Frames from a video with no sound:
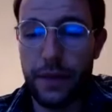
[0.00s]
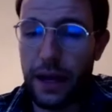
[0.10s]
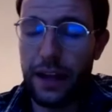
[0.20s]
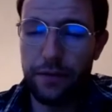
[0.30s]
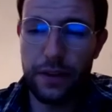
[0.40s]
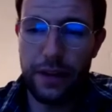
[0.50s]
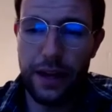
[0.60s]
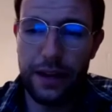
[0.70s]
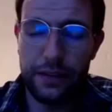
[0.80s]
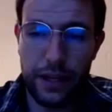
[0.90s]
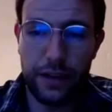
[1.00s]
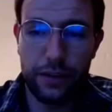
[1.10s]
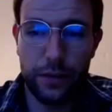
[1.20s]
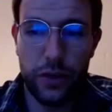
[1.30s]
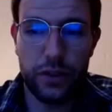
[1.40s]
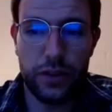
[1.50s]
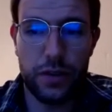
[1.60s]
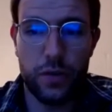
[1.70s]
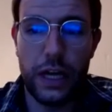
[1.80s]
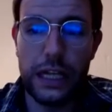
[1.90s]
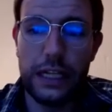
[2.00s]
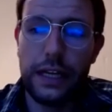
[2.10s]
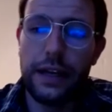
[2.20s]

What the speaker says: and commercials as well,